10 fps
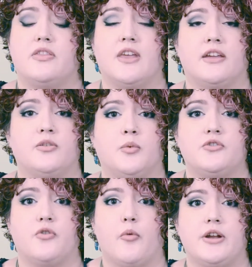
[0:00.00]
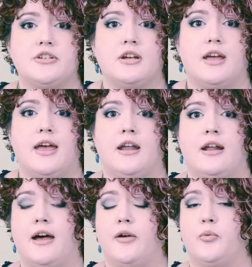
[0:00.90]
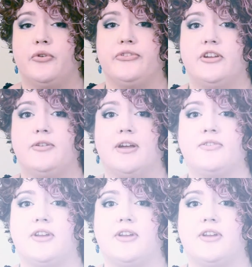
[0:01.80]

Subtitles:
Thanks so much for watching, and I will see you next